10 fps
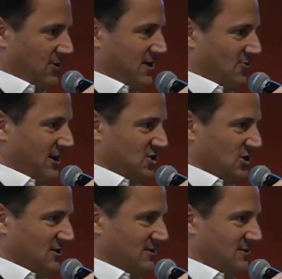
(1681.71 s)
in the right
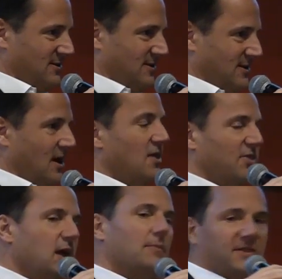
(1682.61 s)
direction?"
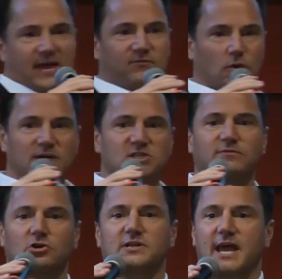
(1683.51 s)
Think about that for the rest
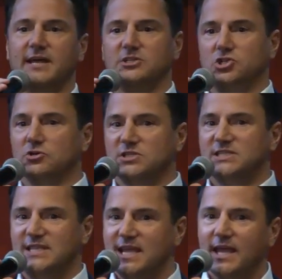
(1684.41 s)
of your day. As you're
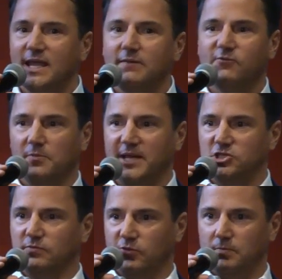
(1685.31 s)
seeking
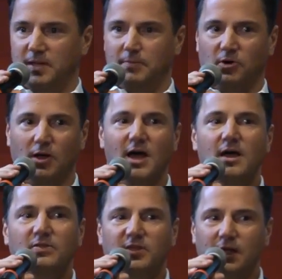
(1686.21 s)
information from people,
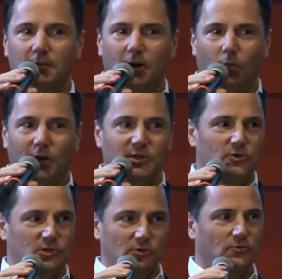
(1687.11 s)
think about what
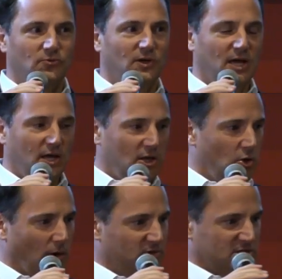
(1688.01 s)
you do.
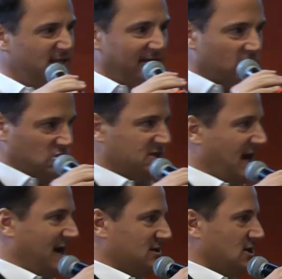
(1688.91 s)
You almost never just
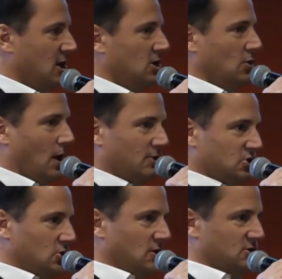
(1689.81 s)
ask. You
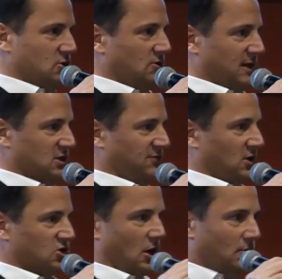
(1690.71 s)
always do those two things
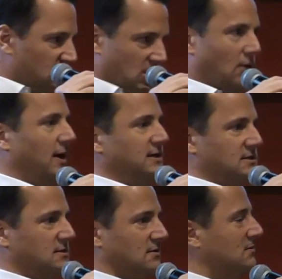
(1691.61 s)
first, almost
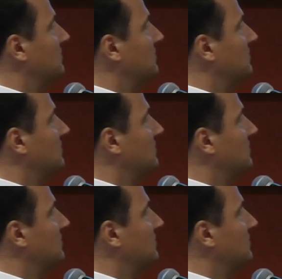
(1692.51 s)
always.